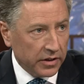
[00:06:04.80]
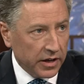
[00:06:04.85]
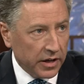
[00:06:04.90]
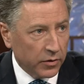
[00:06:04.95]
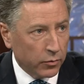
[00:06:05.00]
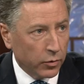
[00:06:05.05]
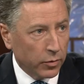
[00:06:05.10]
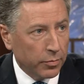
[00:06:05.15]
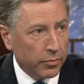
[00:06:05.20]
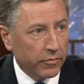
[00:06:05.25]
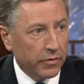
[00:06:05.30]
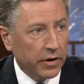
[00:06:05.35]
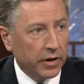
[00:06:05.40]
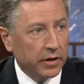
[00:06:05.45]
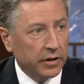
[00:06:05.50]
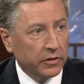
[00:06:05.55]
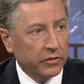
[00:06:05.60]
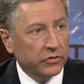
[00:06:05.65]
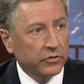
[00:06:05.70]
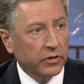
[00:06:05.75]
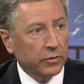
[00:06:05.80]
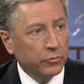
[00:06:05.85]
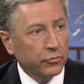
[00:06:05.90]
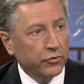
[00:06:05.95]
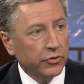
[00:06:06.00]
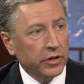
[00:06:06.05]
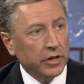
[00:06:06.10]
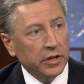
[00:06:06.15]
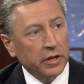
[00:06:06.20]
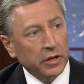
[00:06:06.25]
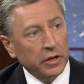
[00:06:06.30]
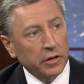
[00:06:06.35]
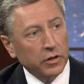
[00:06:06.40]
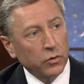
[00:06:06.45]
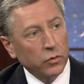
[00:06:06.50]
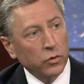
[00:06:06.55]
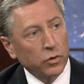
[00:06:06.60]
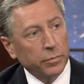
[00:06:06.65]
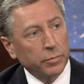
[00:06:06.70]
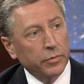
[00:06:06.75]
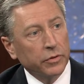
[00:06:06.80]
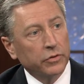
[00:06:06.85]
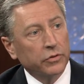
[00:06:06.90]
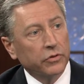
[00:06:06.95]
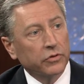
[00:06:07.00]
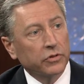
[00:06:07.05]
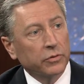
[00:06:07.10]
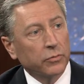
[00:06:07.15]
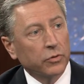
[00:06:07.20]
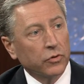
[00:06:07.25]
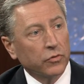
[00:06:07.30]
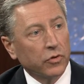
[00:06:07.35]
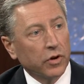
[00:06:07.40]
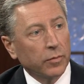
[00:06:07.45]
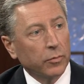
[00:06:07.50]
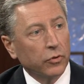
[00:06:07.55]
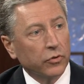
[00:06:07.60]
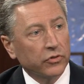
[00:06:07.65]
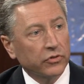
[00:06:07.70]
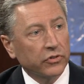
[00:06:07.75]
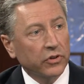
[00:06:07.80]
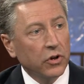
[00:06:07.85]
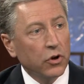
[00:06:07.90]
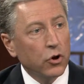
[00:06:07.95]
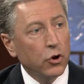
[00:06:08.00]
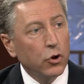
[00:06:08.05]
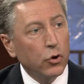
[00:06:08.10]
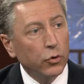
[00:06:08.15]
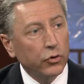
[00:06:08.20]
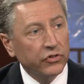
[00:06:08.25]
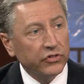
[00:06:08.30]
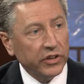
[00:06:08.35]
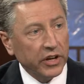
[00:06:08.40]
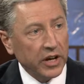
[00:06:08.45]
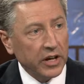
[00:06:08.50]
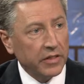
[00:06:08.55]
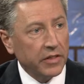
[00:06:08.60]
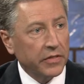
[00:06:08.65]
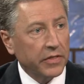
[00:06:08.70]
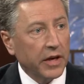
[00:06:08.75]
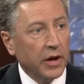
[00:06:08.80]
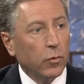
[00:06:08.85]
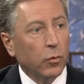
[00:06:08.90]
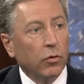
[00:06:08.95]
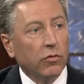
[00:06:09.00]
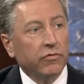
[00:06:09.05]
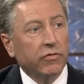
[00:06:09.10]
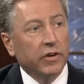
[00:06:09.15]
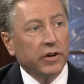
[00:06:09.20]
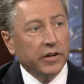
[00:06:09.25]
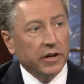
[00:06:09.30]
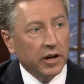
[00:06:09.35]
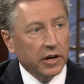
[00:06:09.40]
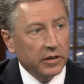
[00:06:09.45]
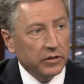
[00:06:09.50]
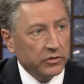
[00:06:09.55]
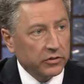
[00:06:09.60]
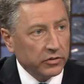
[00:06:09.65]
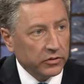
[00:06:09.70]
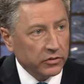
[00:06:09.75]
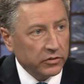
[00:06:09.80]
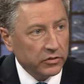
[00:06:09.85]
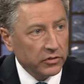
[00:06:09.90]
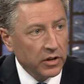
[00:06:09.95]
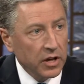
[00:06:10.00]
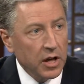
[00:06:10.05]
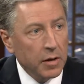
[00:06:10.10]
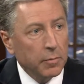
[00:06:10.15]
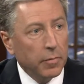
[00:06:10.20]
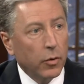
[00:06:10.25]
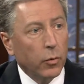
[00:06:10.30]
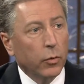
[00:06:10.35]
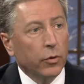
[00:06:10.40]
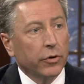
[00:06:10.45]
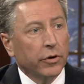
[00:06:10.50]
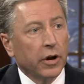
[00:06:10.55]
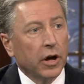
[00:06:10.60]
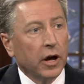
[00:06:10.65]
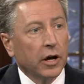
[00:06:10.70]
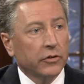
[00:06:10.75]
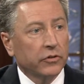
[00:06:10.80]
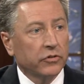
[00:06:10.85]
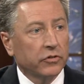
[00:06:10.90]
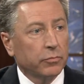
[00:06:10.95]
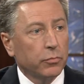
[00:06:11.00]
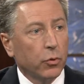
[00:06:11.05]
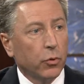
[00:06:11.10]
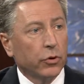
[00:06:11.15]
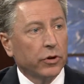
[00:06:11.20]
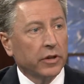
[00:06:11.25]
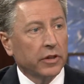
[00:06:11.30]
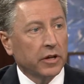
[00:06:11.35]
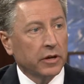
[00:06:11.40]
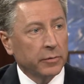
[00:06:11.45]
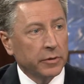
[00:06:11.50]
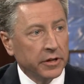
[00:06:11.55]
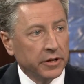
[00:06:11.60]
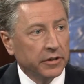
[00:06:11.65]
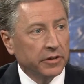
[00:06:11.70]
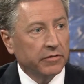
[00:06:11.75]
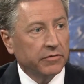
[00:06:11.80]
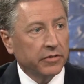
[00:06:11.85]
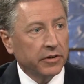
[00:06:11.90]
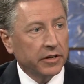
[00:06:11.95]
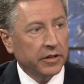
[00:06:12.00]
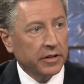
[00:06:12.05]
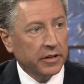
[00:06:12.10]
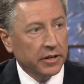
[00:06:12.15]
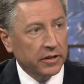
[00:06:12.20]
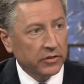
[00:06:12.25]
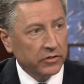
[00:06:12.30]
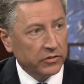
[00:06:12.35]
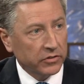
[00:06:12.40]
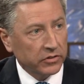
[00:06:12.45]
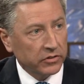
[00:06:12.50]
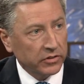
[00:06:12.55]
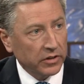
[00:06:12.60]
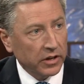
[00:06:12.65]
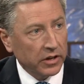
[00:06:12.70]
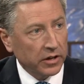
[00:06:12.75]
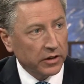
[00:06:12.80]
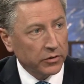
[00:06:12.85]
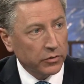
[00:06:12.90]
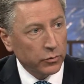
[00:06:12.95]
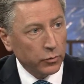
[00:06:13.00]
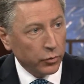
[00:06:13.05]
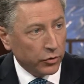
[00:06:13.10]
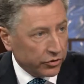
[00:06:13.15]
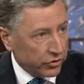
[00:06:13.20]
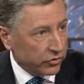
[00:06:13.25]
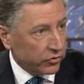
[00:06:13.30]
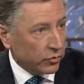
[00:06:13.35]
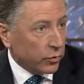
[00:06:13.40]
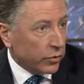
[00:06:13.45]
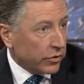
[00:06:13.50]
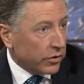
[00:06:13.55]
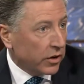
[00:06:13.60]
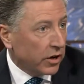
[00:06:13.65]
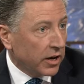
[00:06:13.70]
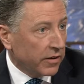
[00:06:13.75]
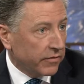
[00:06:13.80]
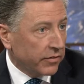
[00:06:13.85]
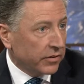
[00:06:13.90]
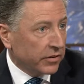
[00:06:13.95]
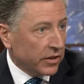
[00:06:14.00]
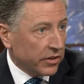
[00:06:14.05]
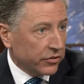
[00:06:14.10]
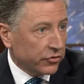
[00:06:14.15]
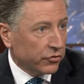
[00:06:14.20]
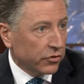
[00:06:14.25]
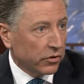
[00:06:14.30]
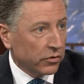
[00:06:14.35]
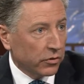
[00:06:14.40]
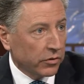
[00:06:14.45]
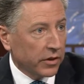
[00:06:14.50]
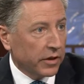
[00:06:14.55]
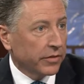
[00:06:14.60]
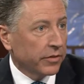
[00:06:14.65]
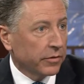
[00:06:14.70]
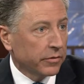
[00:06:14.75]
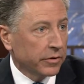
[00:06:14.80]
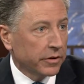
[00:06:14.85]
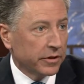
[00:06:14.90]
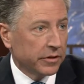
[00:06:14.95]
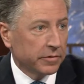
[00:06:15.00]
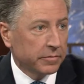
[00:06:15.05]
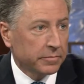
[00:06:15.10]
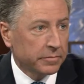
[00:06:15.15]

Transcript: and we're providing some training and equipment to some of the rebels who say that they will fight ISIS, but we're not supporting them in the fight against Assad, which is the life and death struggle that they're in.